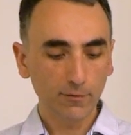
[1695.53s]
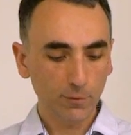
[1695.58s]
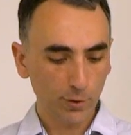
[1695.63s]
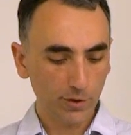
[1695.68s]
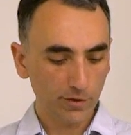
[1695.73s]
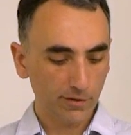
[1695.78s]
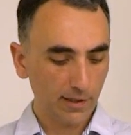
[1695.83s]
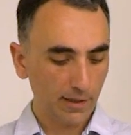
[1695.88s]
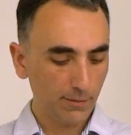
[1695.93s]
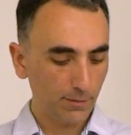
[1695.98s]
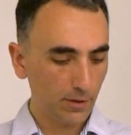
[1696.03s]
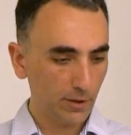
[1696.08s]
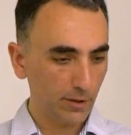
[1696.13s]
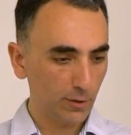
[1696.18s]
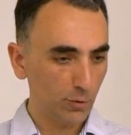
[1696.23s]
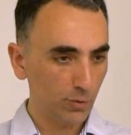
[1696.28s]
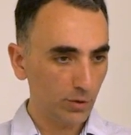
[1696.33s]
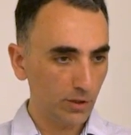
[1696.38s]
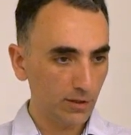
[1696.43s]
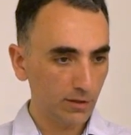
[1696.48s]
For example,
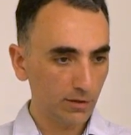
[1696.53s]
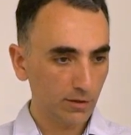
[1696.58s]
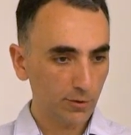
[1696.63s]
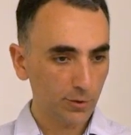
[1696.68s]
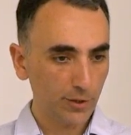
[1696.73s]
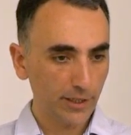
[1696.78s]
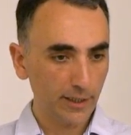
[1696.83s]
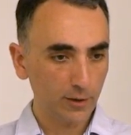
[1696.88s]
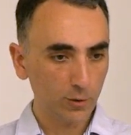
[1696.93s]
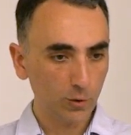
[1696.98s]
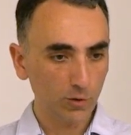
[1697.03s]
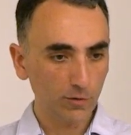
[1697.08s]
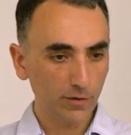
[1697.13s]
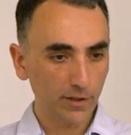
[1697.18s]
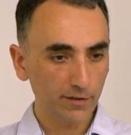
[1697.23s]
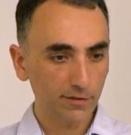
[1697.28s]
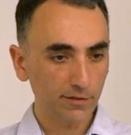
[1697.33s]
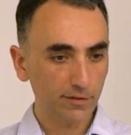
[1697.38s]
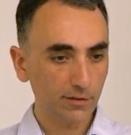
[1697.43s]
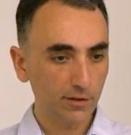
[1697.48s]
you will create
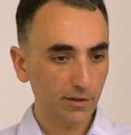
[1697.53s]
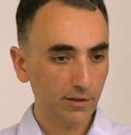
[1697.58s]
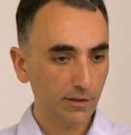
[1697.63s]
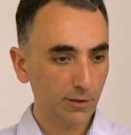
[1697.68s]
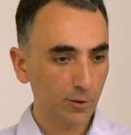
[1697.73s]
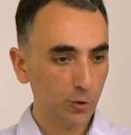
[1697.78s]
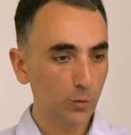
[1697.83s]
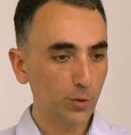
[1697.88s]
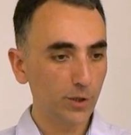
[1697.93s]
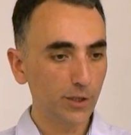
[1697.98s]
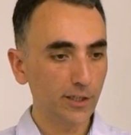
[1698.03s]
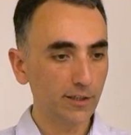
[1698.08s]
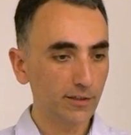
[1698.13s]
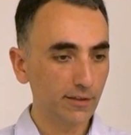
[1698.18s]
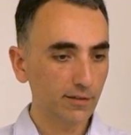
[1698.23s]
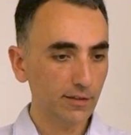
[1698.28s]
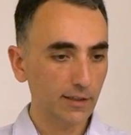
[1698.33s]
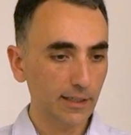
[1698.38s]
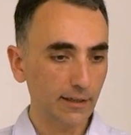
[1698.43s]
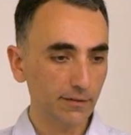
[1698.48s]
always
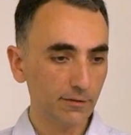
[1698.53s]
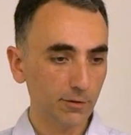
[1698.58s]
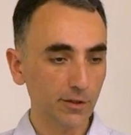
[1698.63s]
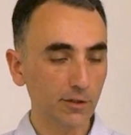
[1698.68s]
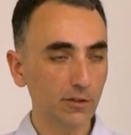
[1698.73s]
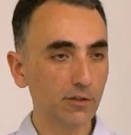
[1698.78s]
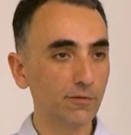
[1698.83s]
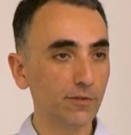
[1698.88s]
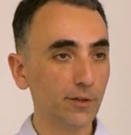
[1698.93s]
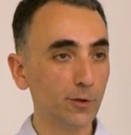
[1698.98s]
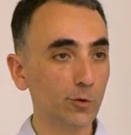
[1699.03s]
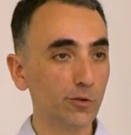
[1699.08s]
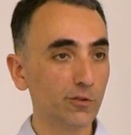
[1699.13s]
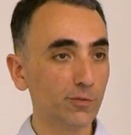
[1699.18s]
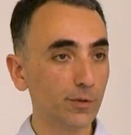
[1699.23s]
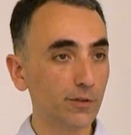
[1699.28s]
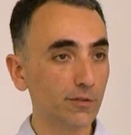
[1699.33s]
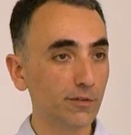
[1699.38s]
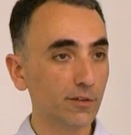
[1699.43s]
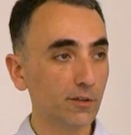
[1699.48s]
Kubernetes cluster and configure
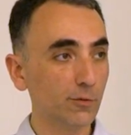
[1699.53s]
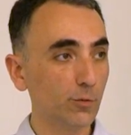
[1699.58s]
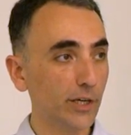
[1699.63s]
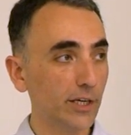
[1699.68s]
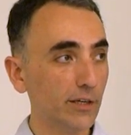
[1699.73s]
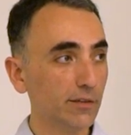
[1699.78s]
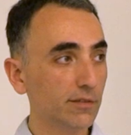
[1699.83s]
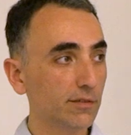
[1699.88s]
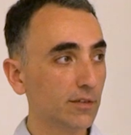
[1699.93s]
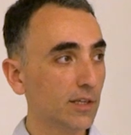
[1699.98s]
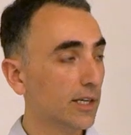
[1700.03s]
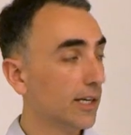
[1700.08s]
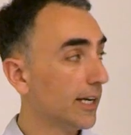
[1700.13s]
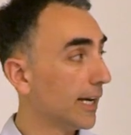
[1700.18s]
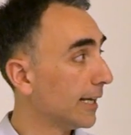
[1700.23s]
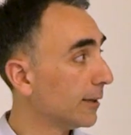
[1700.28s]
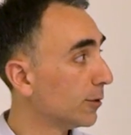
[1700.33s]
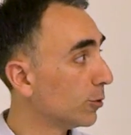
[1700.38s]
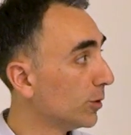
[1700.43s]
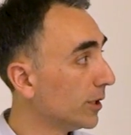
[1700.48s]
specific ways,
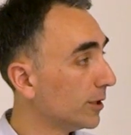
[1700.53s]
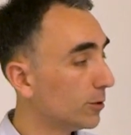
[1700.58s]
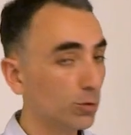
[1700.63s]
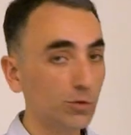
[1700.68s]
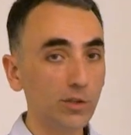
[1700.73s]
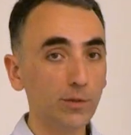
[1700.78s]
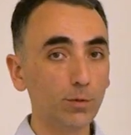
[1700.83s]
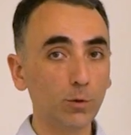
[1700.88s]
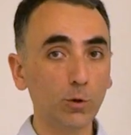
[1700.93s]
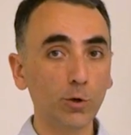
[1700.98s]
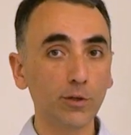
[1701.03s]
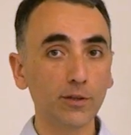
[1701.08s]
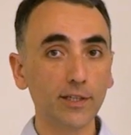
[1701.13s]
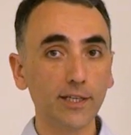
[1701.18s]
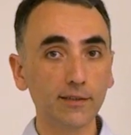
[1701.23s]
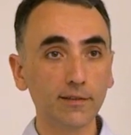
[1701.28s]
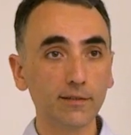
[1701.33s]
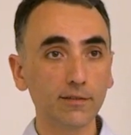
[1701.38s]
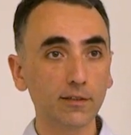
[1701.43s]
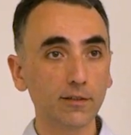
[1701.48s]
and you need to deploy
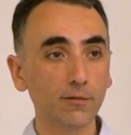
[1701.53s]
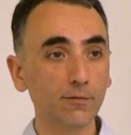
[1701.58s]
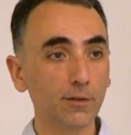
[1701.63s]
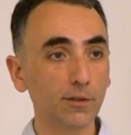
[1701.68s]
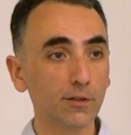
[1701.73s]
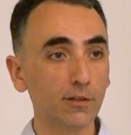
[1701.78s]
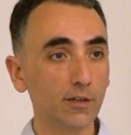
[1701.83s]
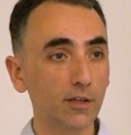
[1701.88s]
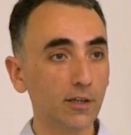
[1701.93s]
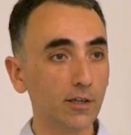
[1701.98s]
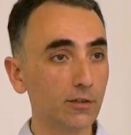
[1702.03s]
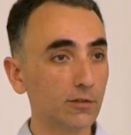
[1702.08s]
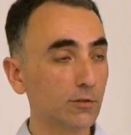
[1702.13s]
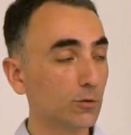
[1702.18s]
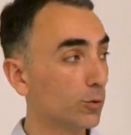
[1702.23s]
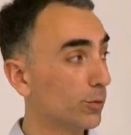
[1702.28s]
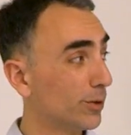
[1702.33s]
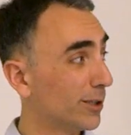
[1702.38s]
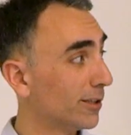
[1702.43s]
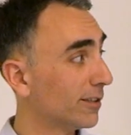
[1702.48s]
that
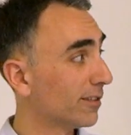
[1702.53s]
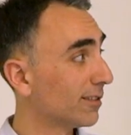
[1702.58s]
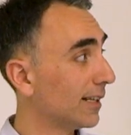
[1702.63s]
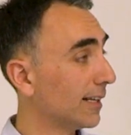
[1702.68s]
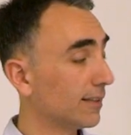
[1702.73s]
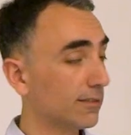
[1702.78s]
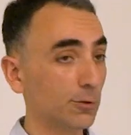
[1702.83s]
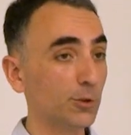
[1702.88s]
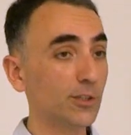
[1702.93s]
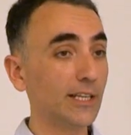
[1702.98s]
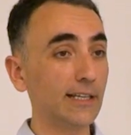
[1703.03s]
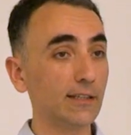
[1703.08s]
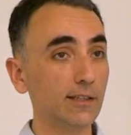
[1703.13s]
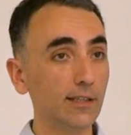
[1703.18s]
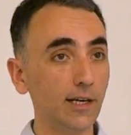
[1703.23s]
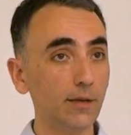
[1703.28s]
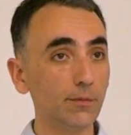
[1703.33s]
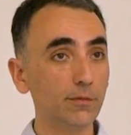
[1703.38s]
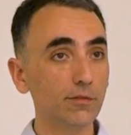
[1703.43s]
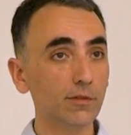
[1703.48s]
Kubernetes cluster 10
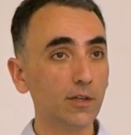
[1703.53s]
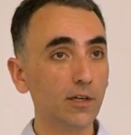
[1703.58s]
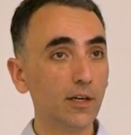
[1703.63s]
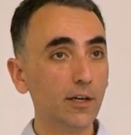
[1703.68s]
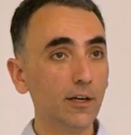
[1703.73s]
times.